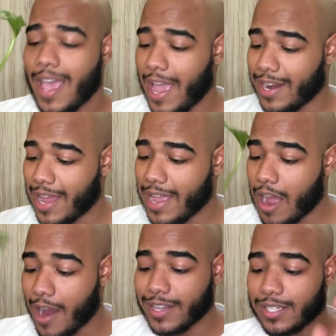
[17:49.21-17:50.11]
And I
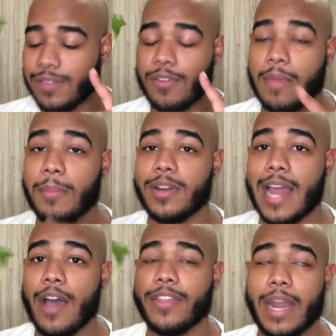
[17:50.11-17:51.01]
honestly remember
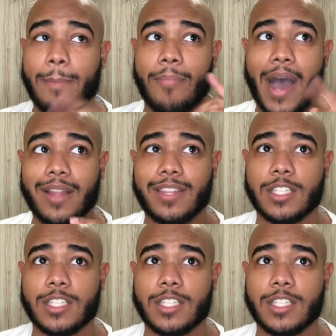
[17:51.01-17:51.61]
now that I bought